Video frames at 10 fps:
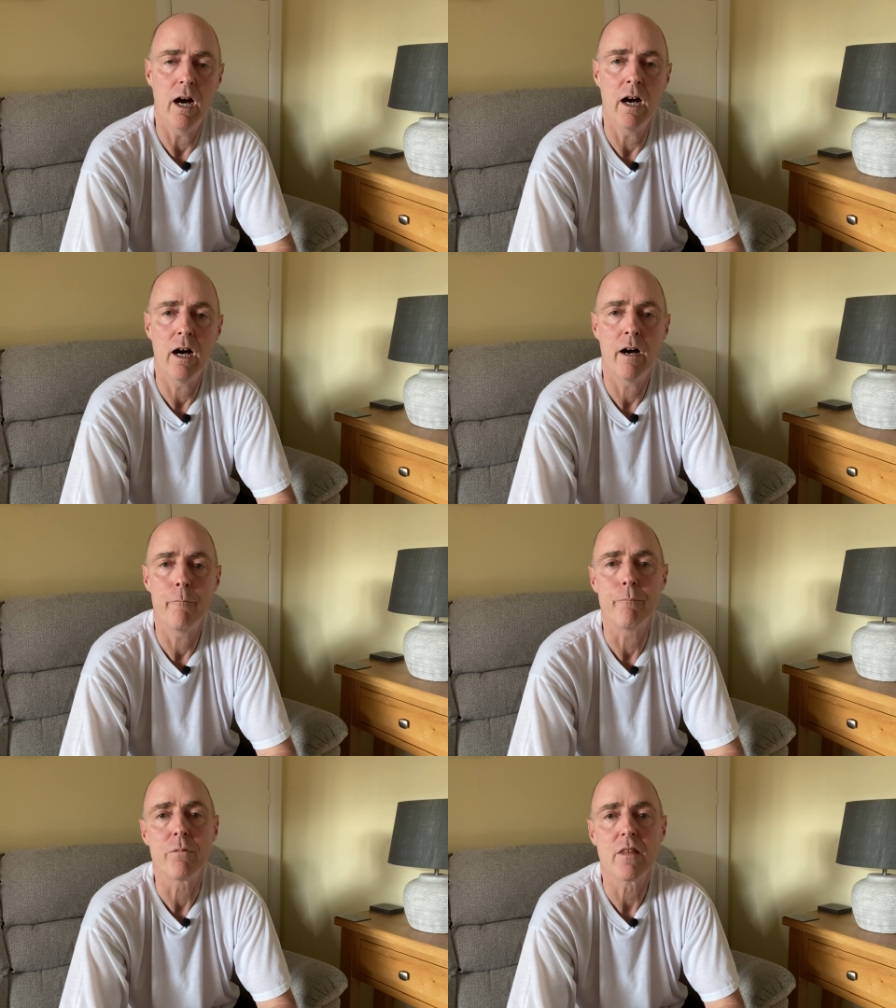
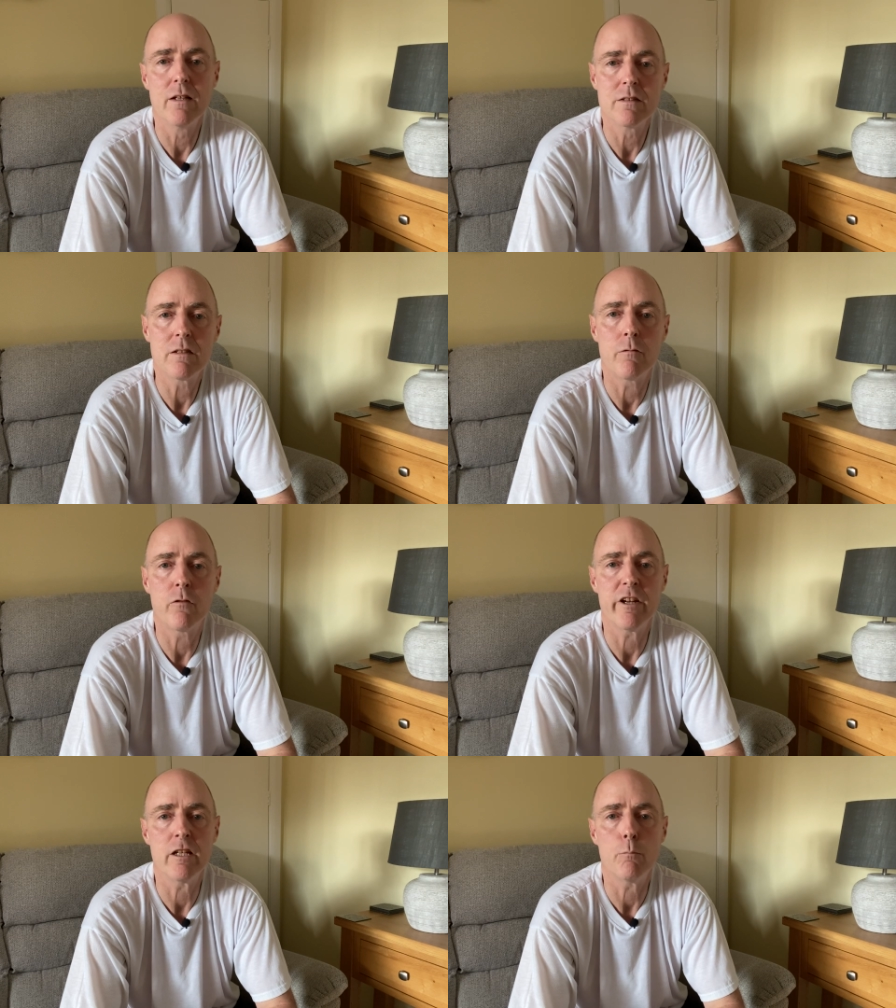um, sort of
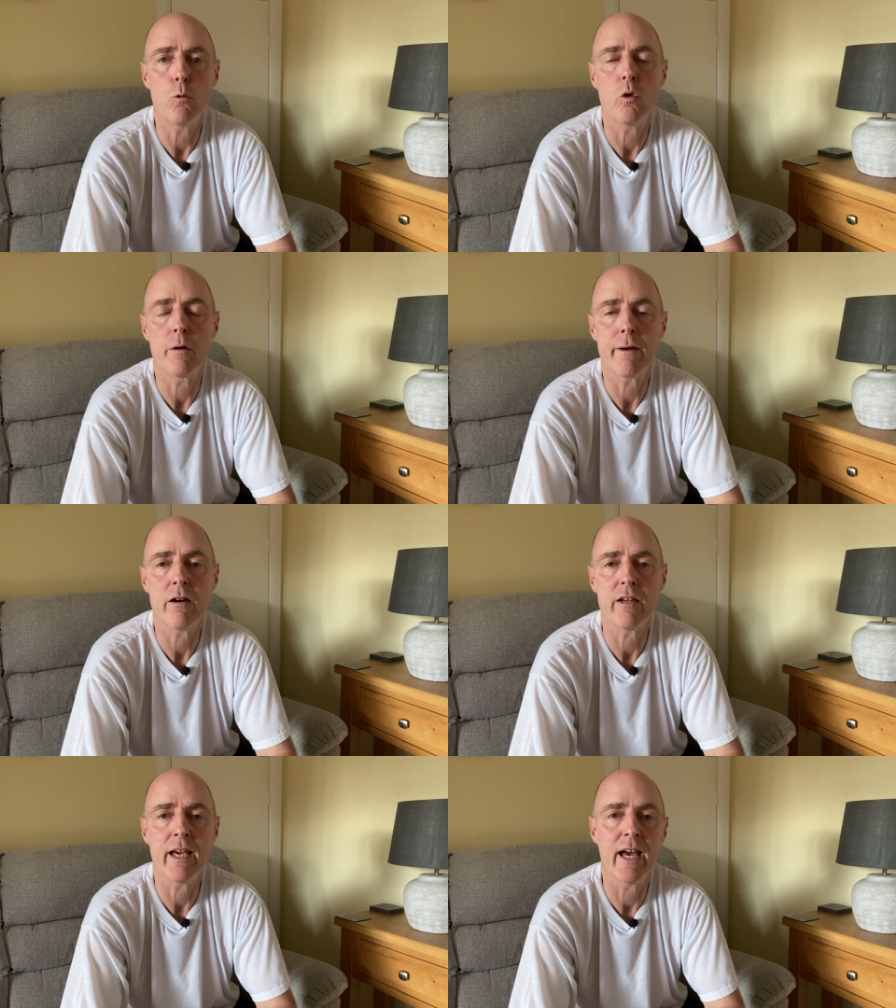freedom
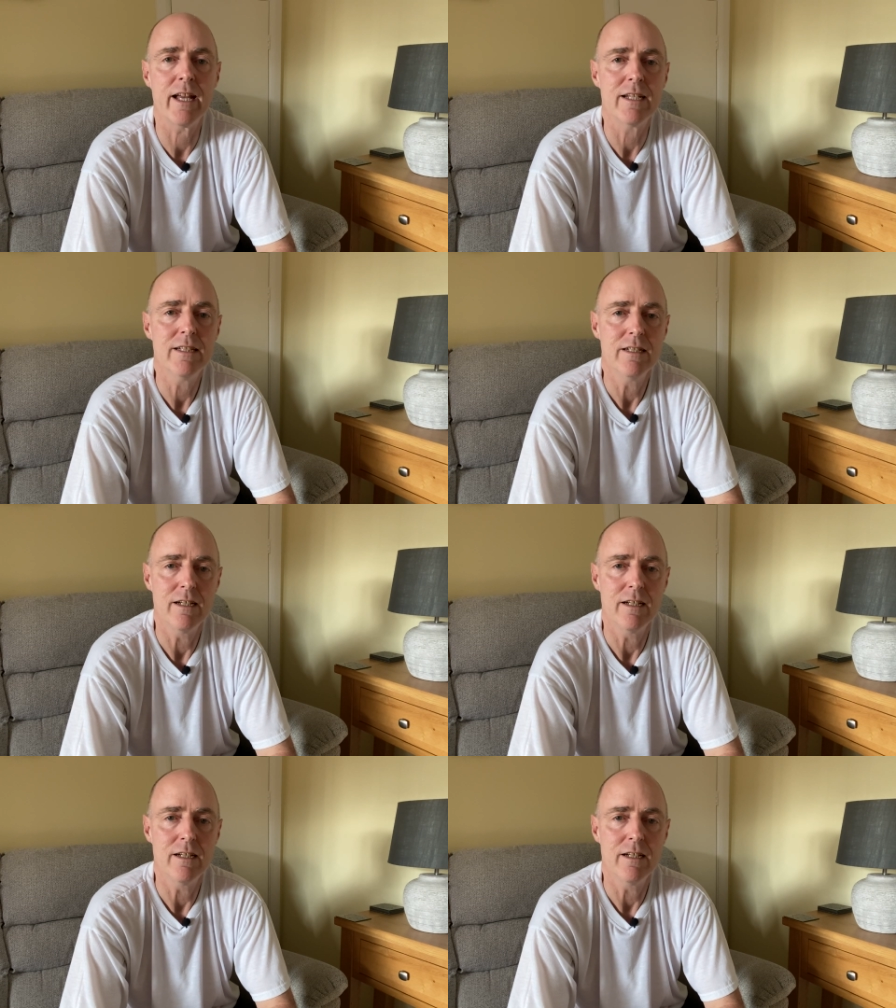walkabout yet.